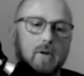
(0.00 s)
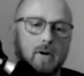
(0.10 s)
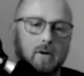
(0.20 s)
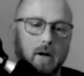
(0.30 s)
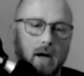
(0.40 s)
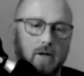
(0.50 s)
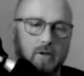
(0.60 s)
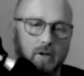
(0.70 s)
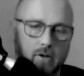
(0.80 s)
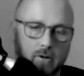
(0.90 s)
that are
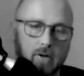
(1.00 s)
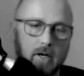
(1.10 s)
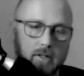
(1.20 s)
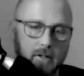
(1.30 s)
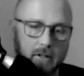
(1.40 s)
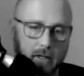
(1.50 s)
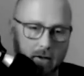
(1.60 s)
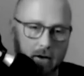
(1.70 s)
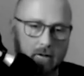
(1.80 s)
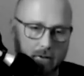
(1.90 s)
actually utilizing the
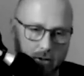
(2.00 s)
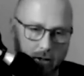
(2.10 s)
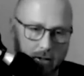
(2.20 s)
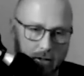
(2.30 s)
technology